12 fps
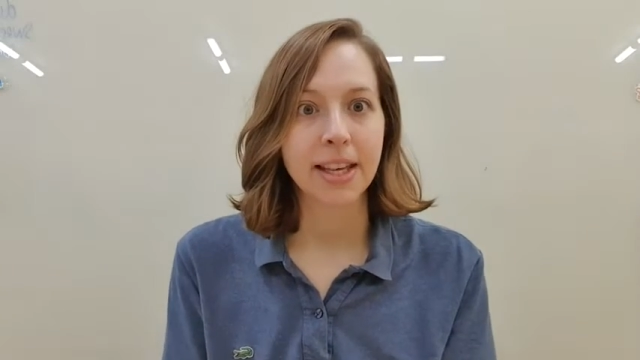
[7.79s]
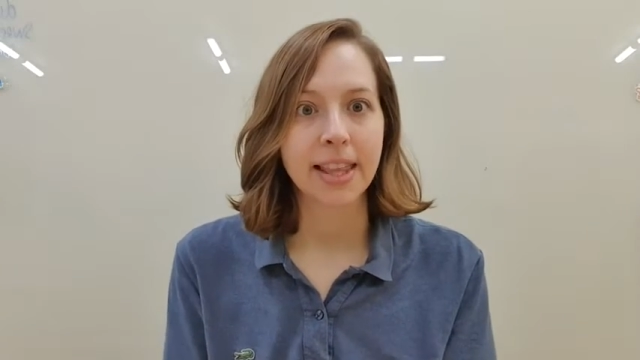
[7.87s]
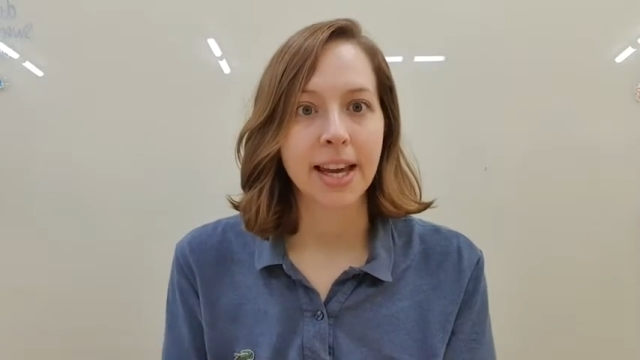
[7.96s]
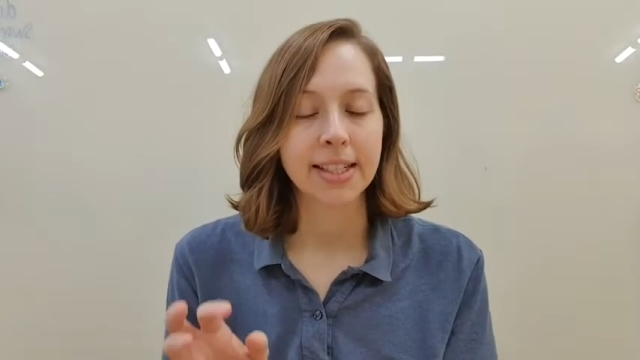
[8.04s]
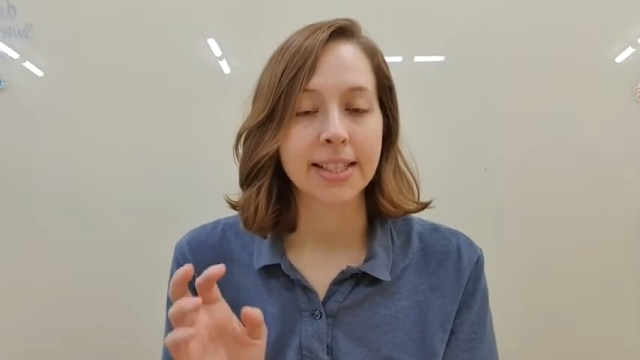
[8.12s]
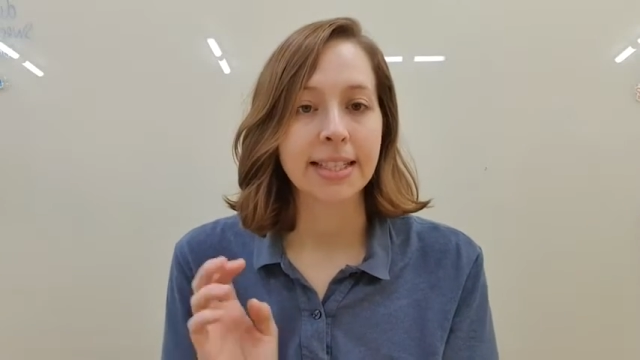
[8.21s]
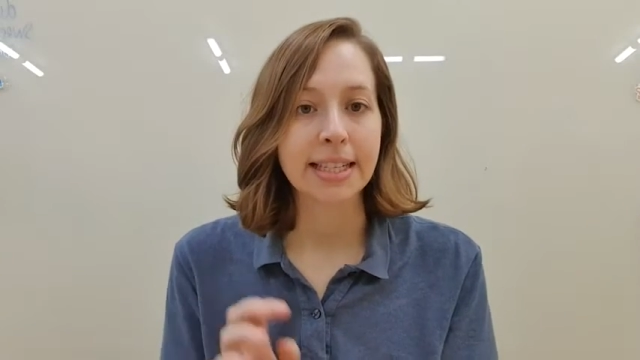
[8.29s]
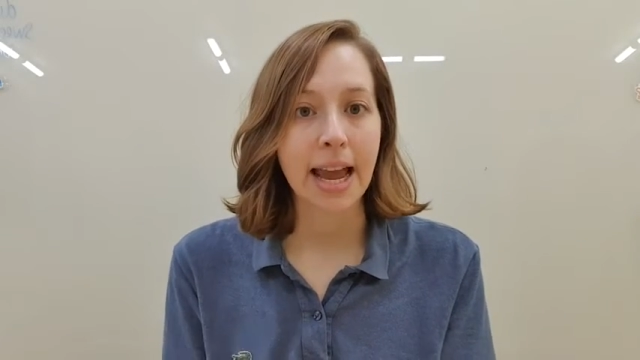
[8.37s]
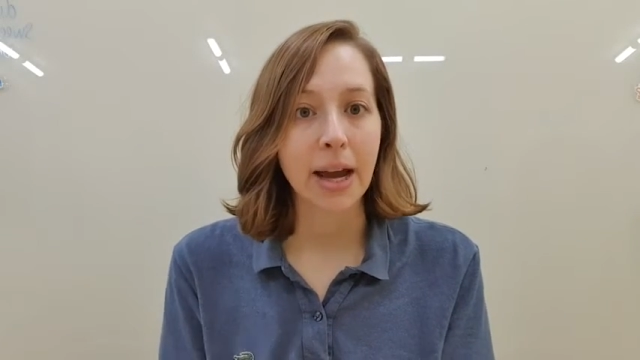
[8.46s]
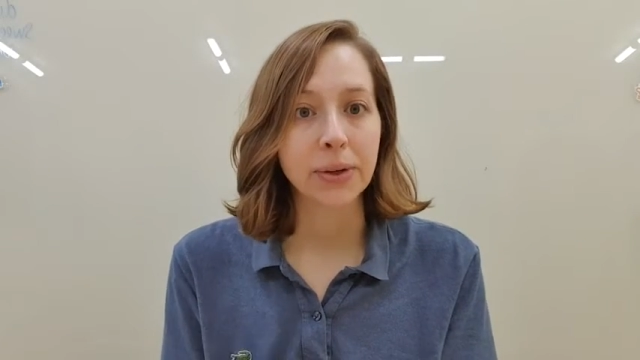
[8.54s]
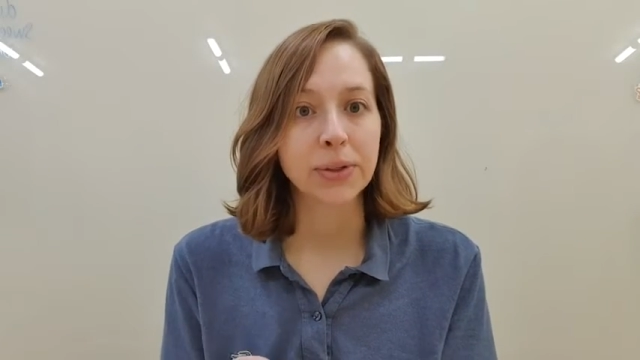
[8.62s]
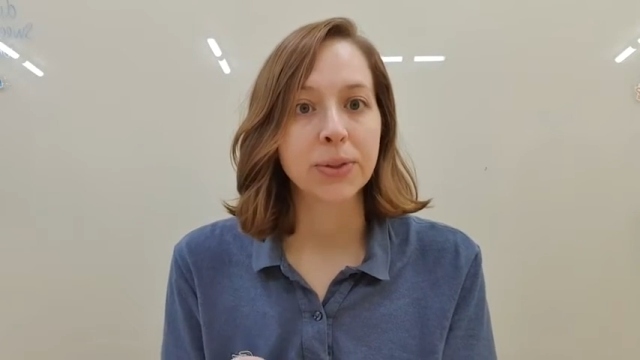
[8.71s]
that
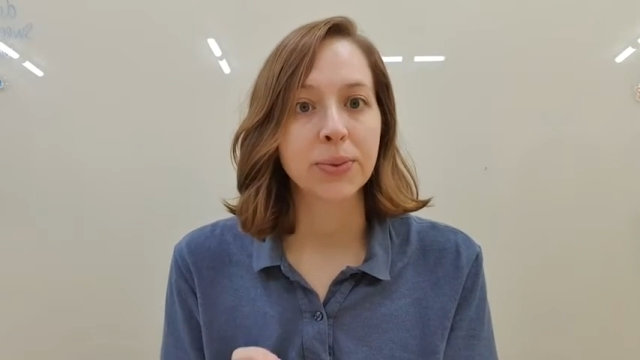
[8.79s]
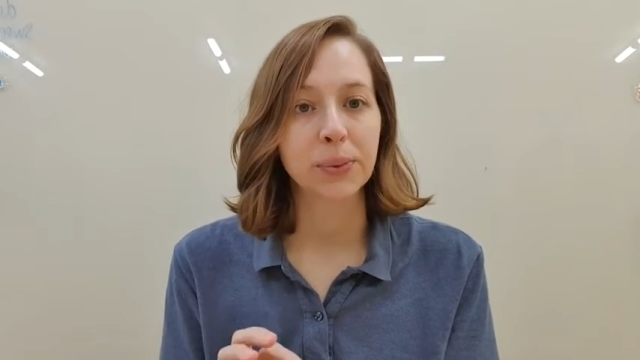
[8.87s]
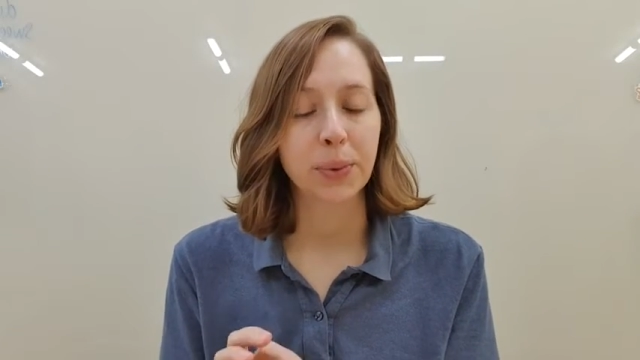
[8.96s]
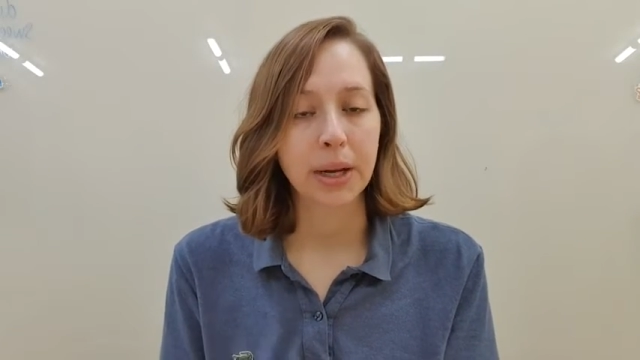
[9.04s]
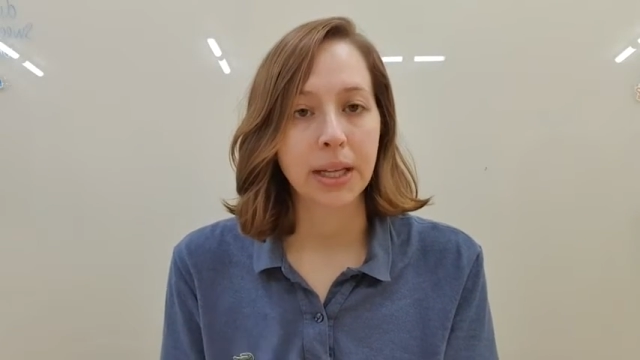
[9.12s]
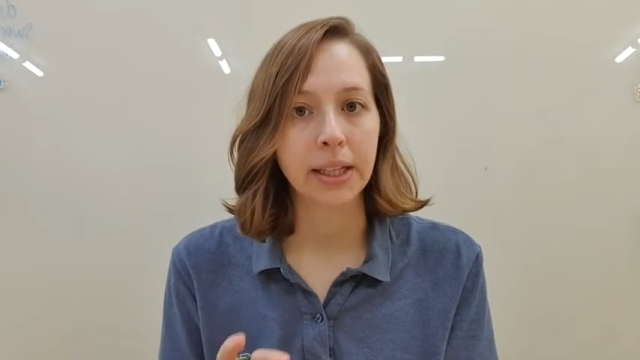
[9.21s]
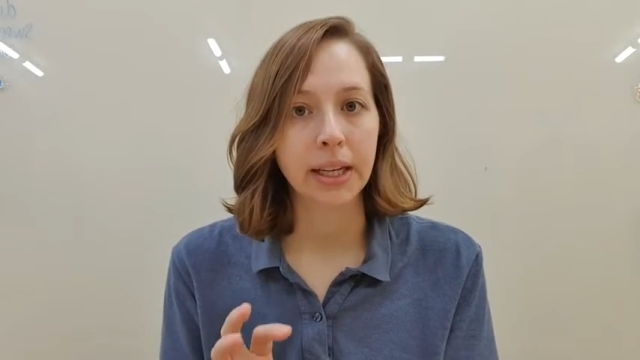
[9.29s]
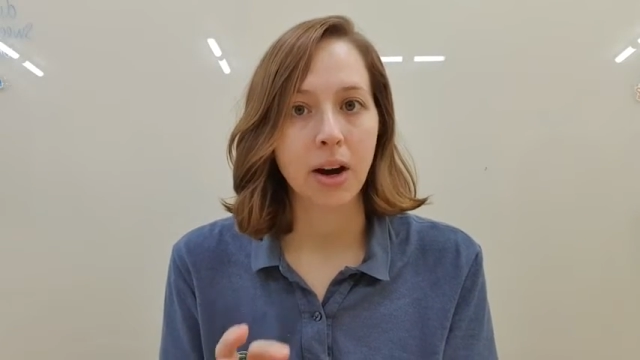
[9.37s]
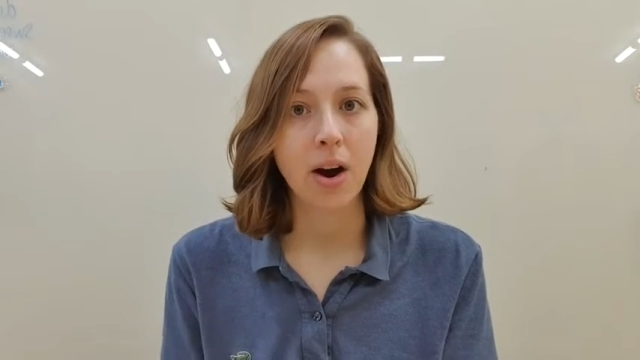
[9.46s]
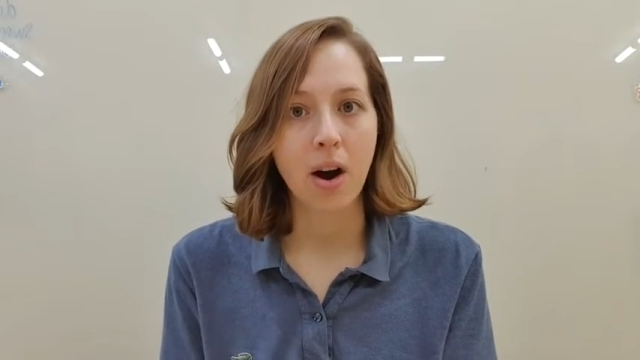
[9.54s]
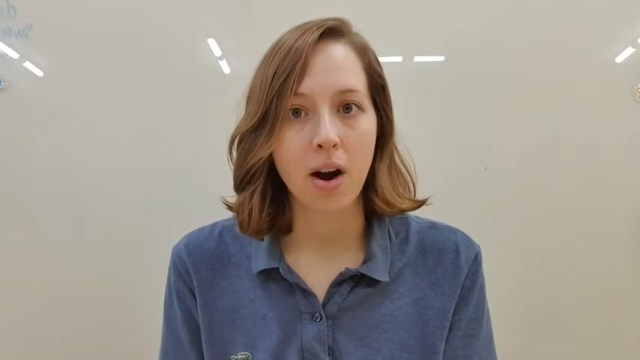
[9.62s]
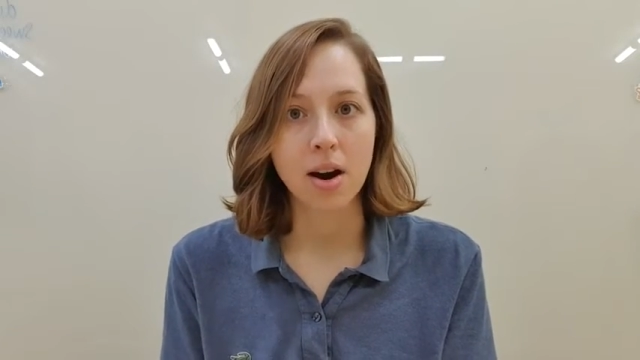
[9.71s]
sounds really
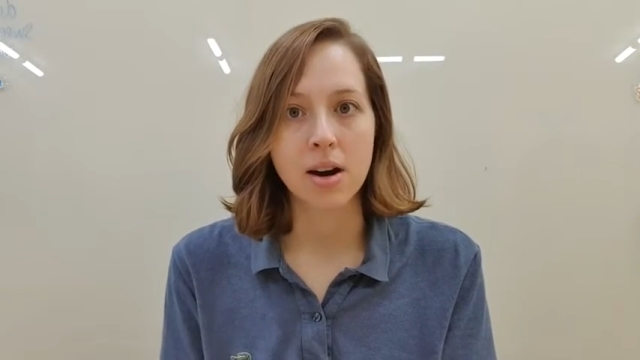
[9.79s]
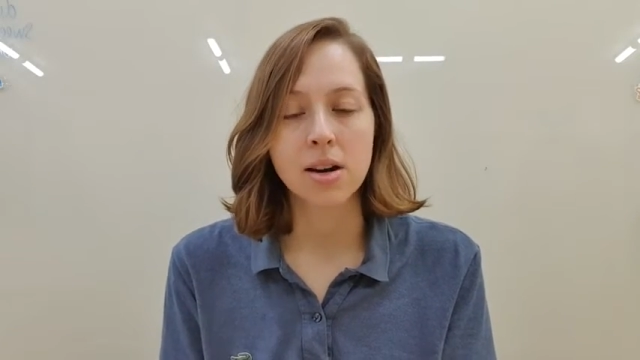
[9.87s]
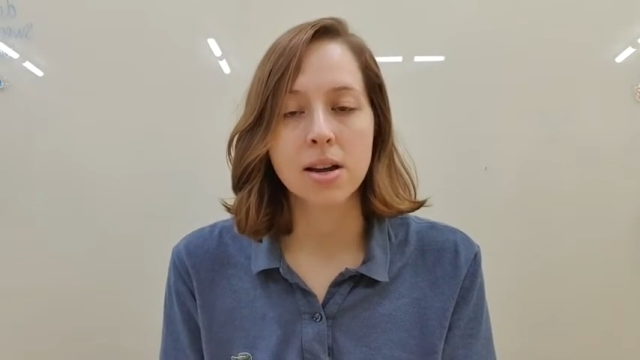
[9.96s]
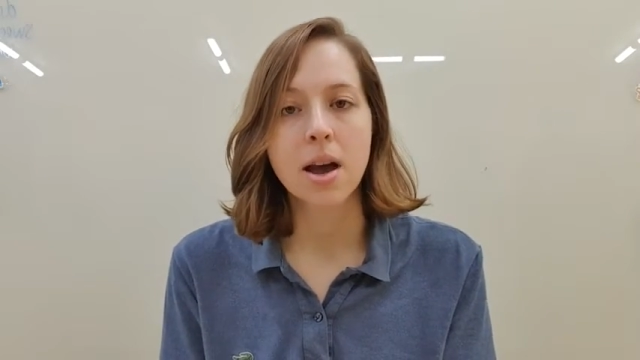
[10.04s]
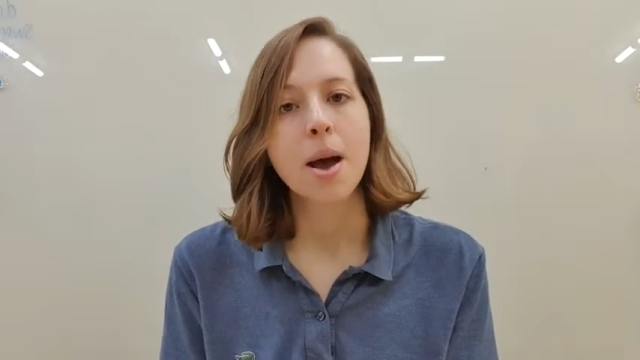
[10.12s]
hard,